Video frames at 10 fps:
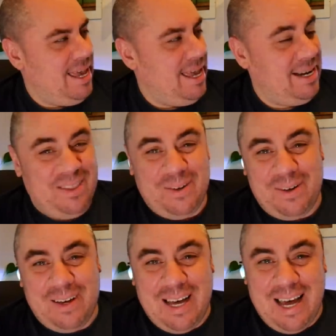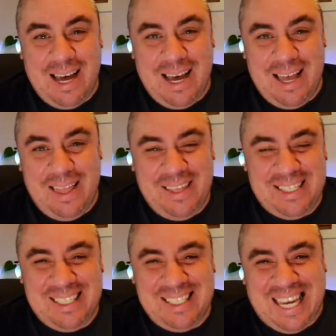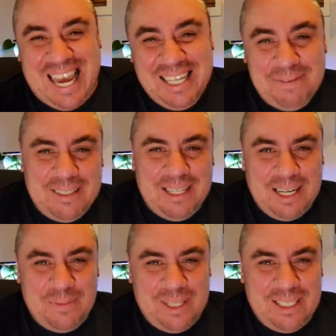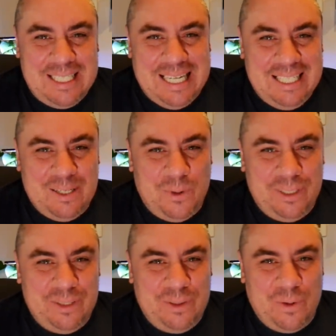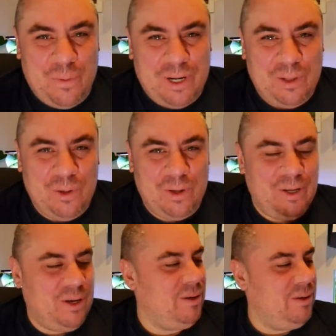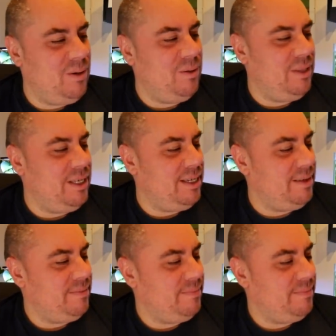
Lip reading: and I thought this is kind of fitting in with a series I want to do where I look at all the